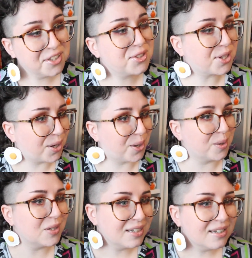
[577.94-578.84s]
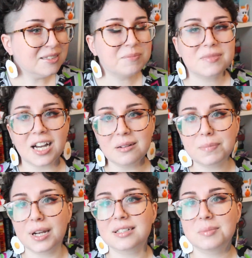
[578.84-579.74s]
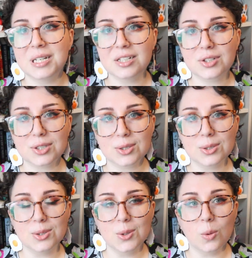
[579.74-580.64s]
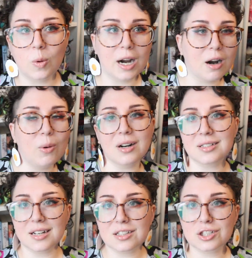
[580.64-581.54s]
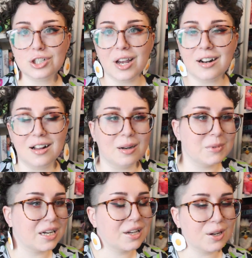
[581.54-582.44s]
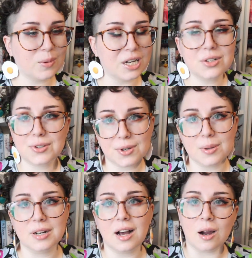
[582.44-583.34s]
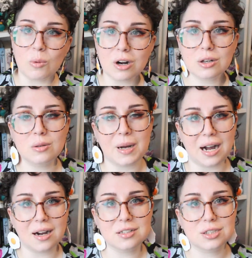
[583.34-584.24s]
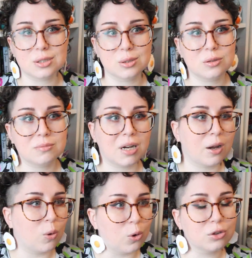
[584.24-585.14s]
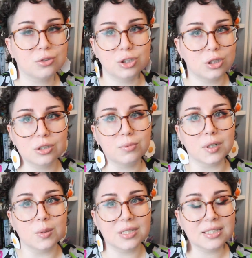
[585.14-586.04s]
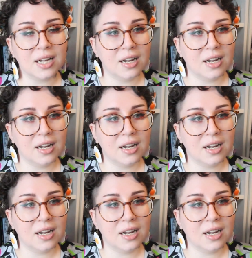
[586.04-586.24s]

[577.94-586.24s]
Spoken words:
So that brings me to where I want to take this channel. I'm like, you know what, screw it. I want to go back to my old YouTube roots.